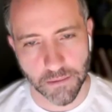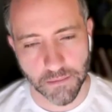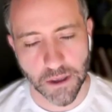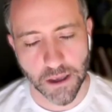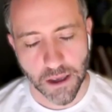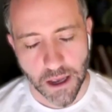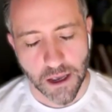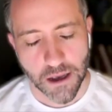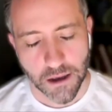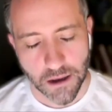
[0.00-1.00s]
you know it,
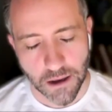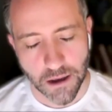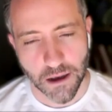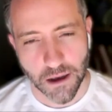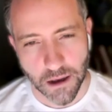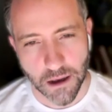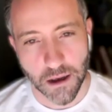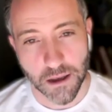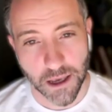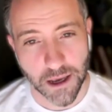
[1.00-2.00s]
eh, step yeah,